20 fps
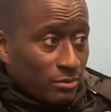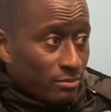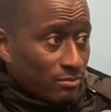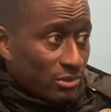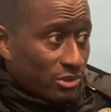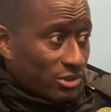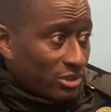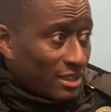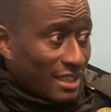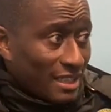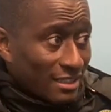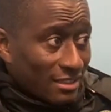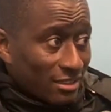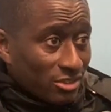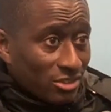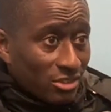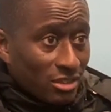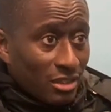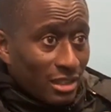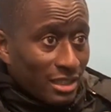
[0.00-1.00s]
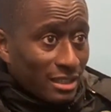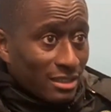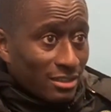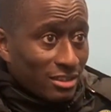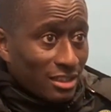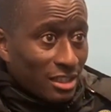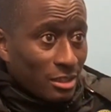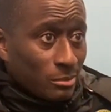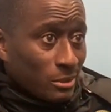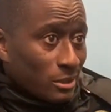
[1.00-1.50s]
select the starting
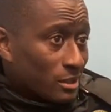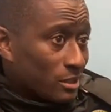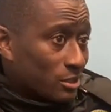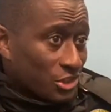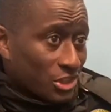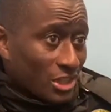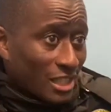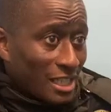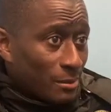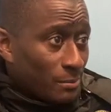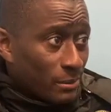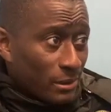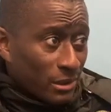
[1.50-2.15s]
team and shape.